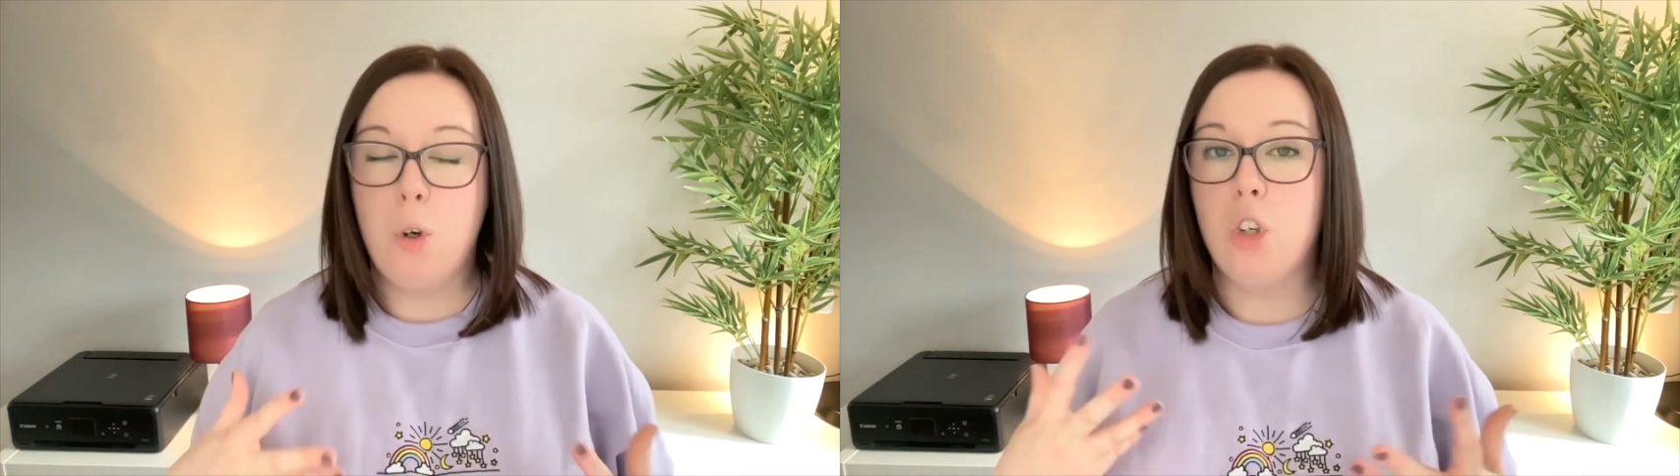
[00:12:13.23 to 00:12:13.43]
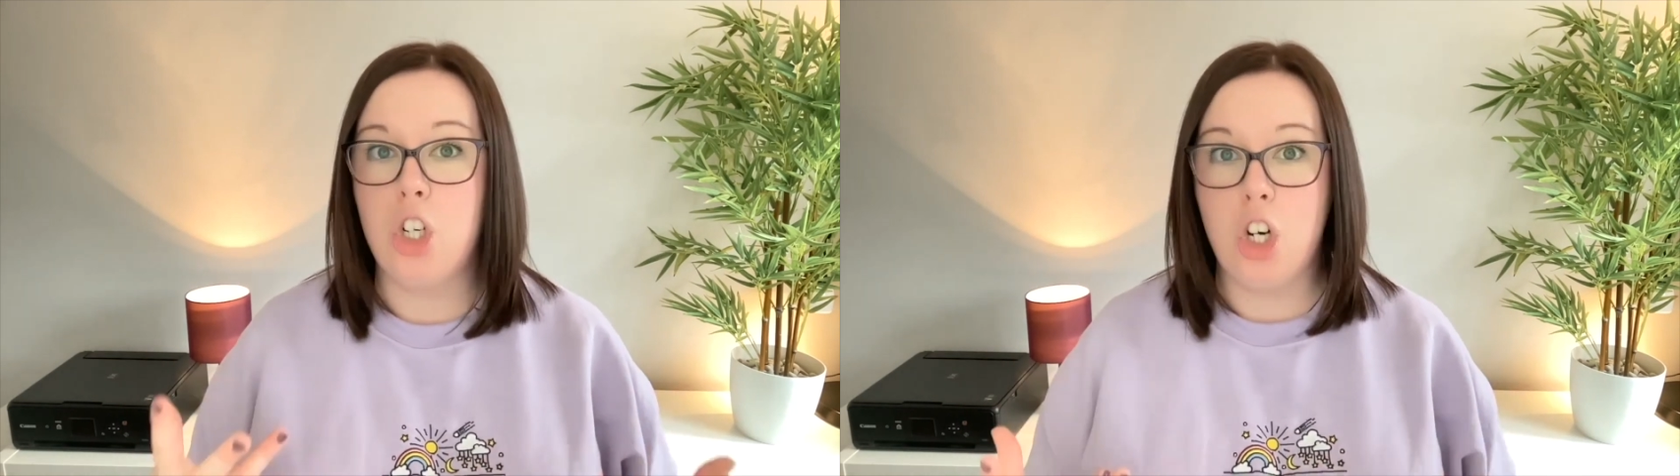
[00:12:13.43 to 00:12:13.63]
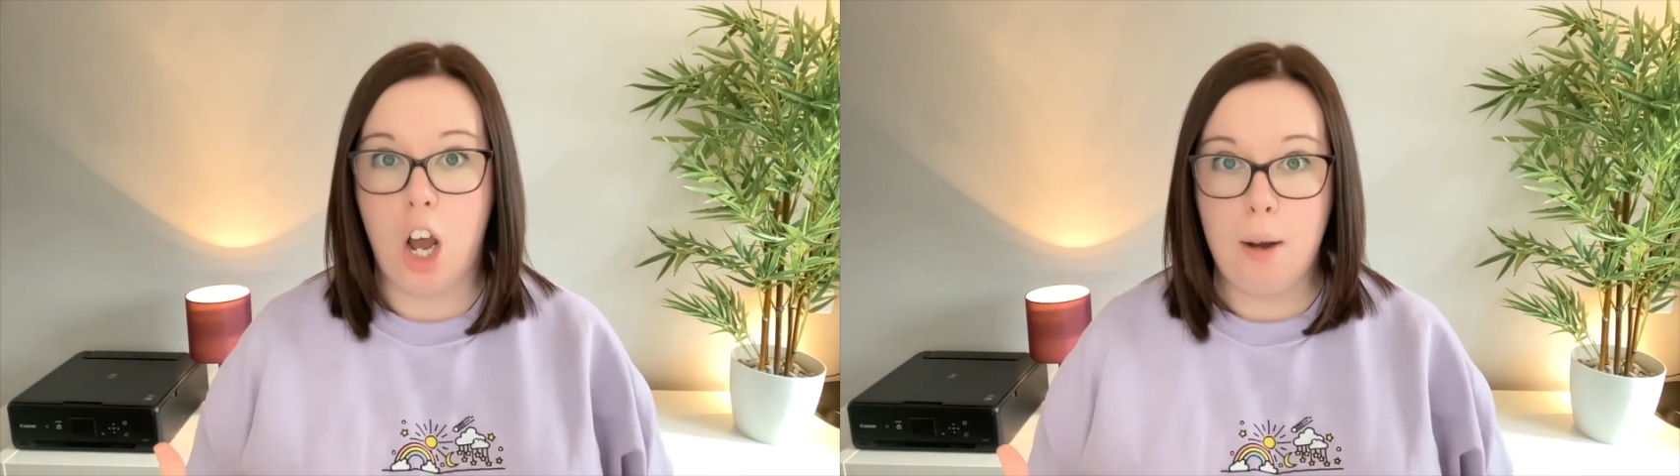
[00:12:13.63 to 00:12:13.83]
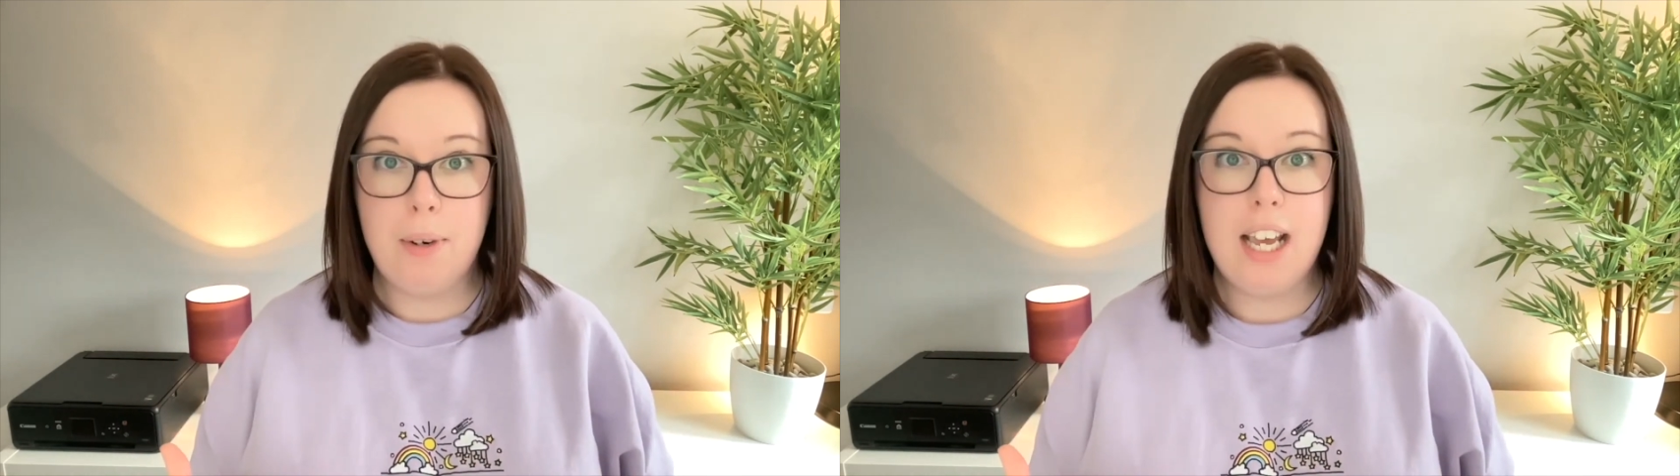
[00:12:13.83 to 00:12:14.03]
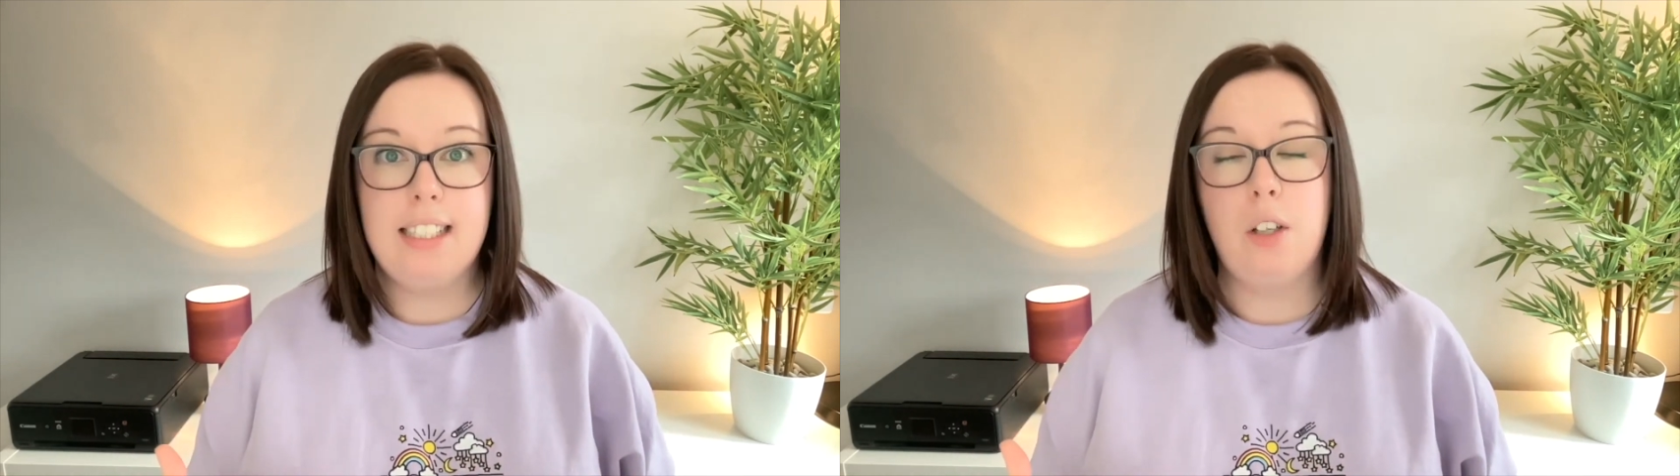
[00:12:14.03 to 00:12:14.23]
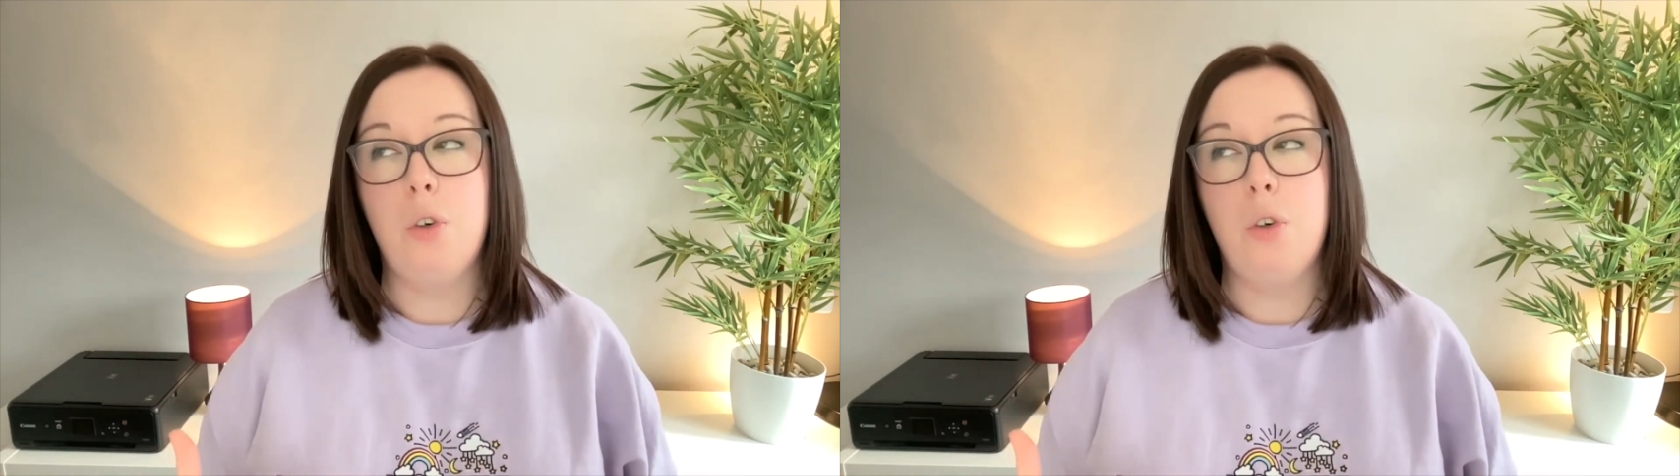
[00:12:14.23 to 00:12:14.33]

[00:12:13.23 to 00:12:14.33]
or sharpness,